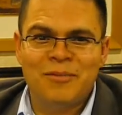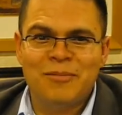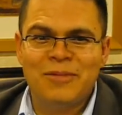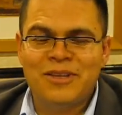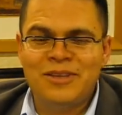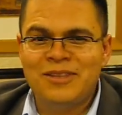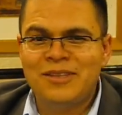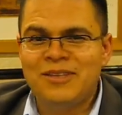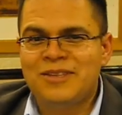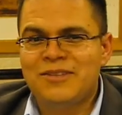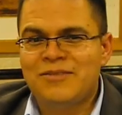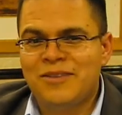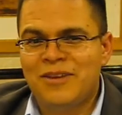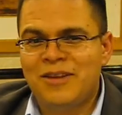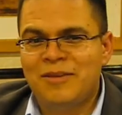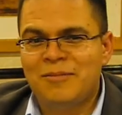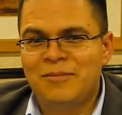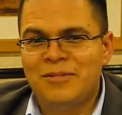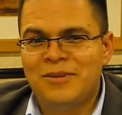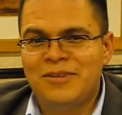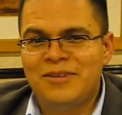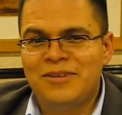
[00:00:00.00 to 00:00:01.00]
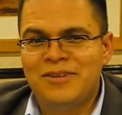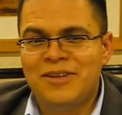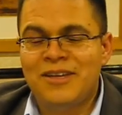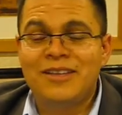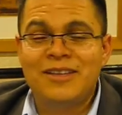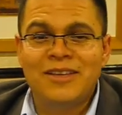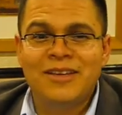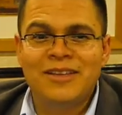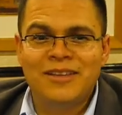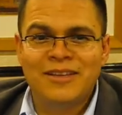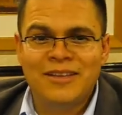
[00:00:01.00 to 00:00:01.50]
in these families,
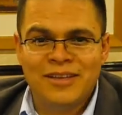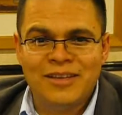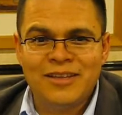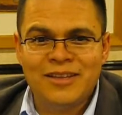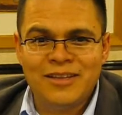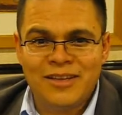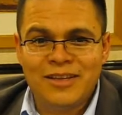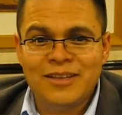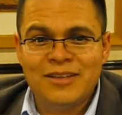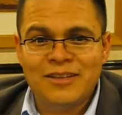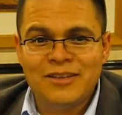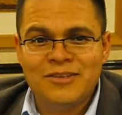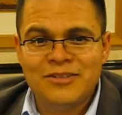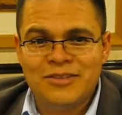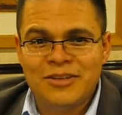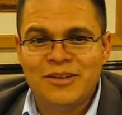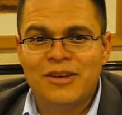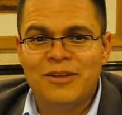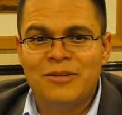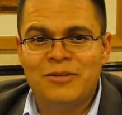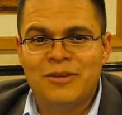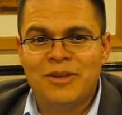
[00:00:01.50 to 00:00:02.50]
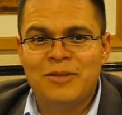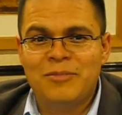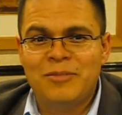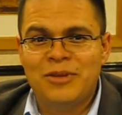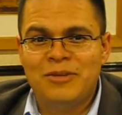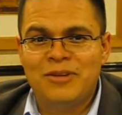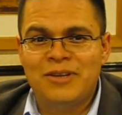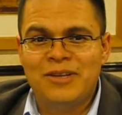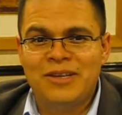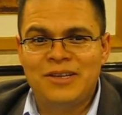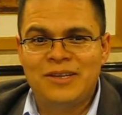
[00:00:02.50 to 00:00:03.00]
in Chicano
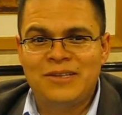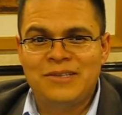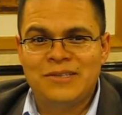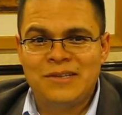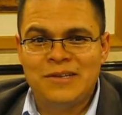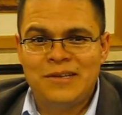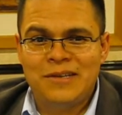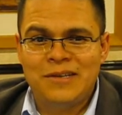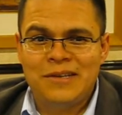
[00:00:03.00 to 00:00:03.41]
communities,